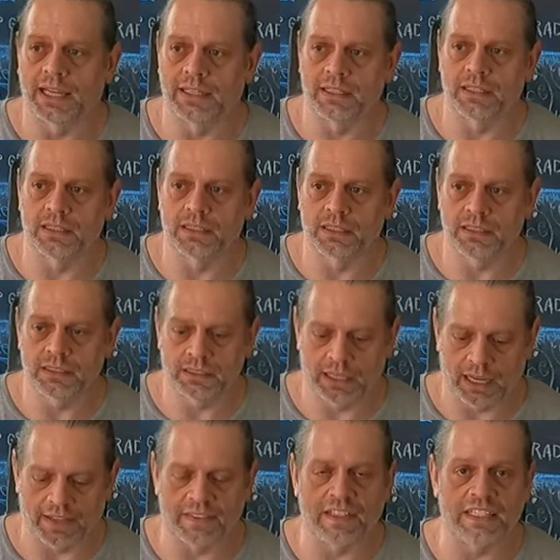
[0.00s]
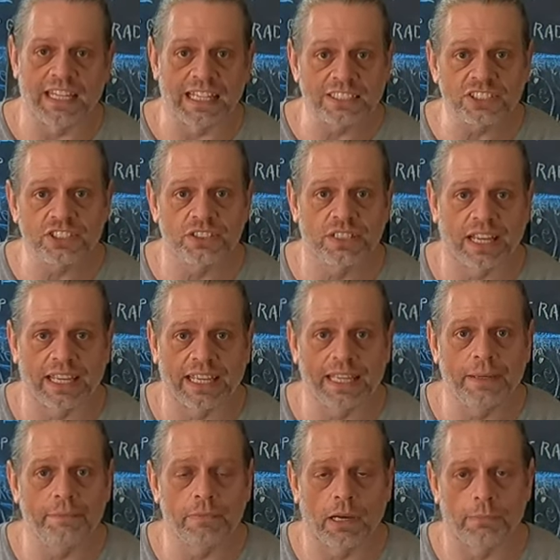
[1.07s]
And then
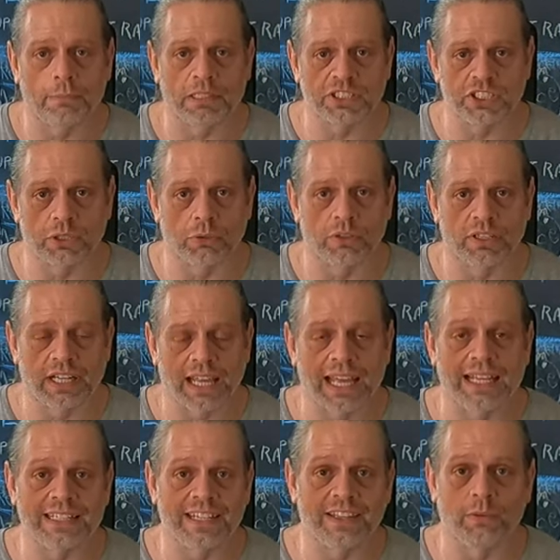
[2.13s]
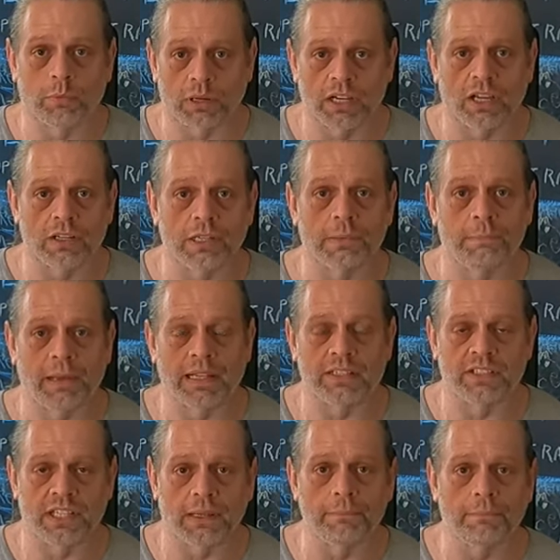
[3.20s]
yesterday on my shoulder day, I did the 100
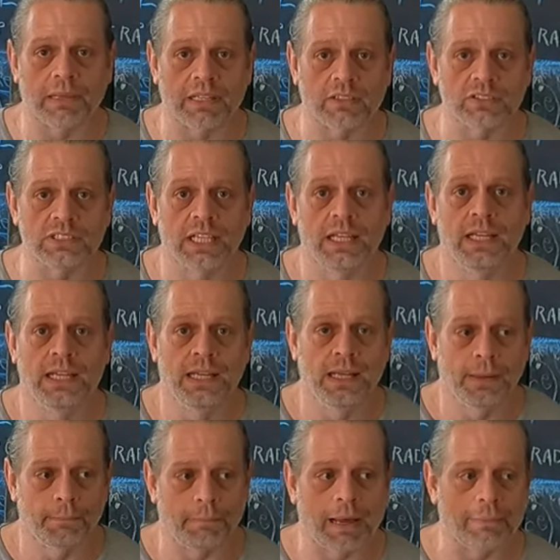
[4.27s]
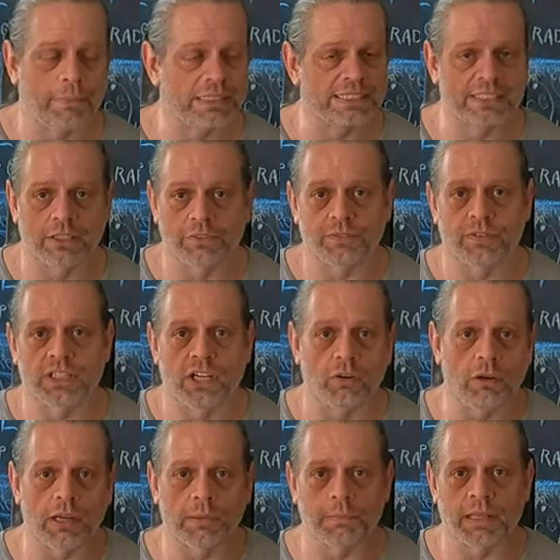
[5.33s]
pound dumbbells by myself with
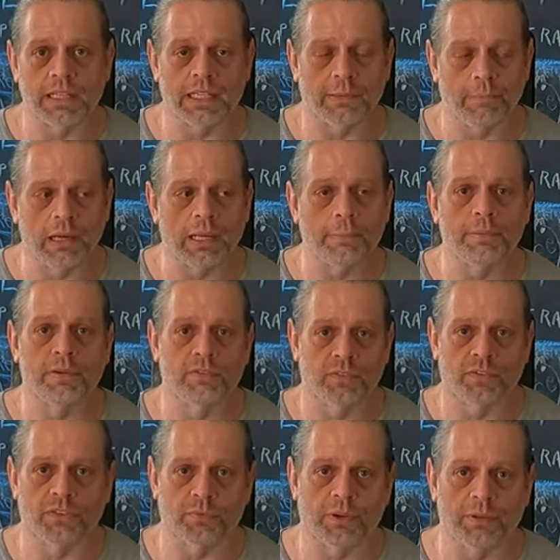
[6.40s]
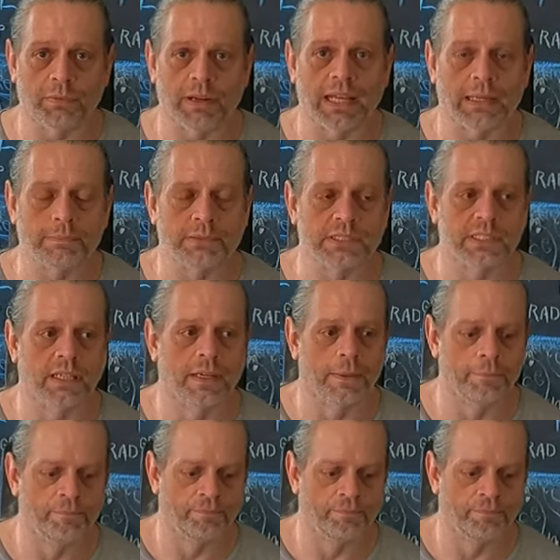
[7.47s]
no help getting them up for three reps.